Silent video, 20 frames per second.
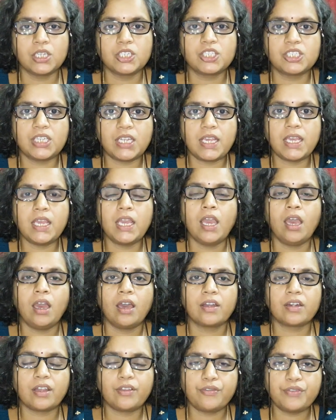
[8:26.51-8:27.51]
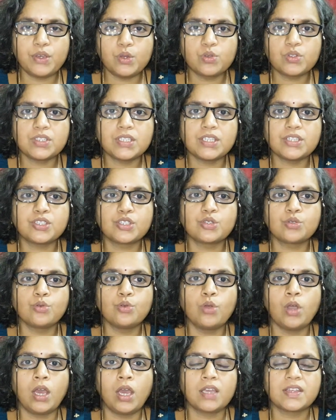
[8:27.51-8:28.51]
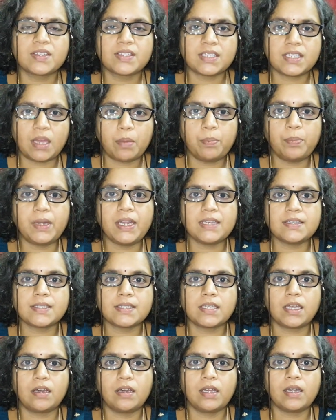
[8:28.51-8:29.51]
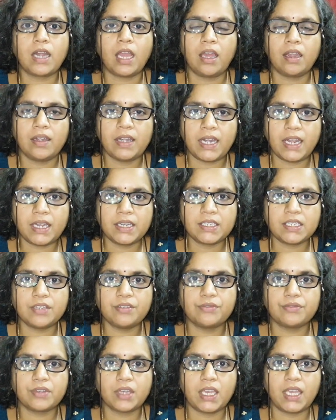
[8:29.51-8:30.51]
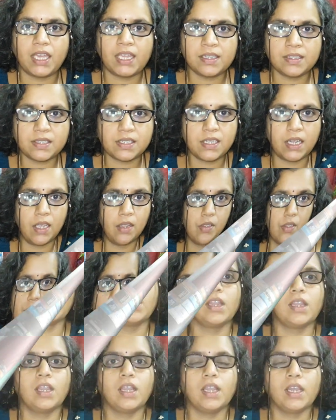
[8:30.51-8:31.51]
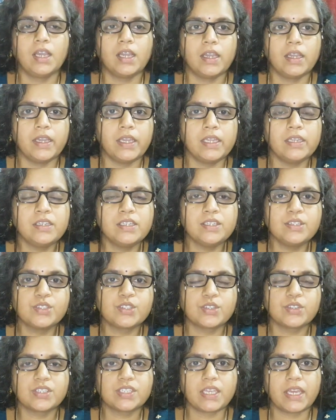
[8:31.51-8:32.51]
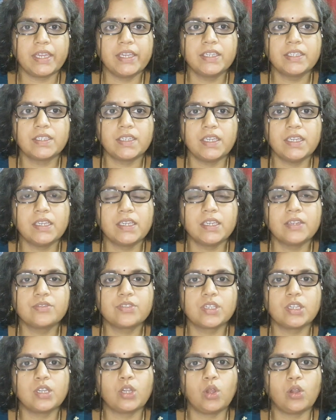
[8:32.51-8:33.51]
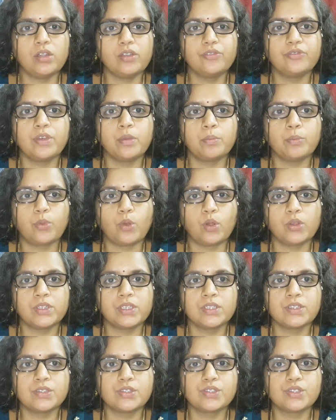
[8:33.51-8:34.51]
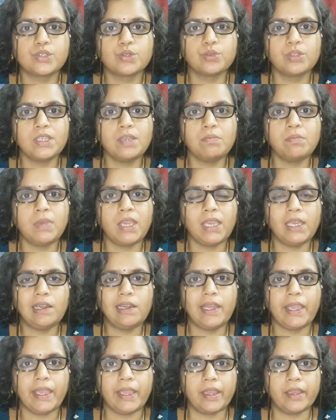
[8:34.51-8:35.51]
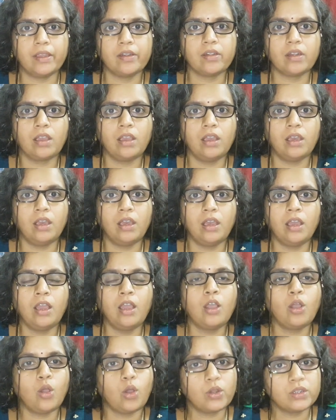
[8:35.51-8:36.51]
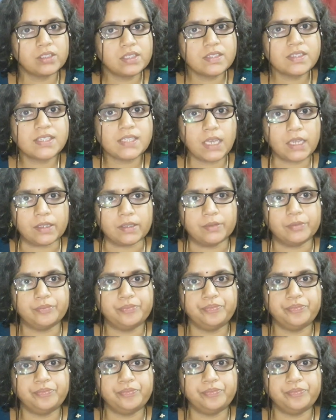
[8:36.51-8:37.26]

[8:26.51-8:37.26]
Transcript: She refuses to suppress her native instincts. Indian society gives a lot of importance to the male heir or the son.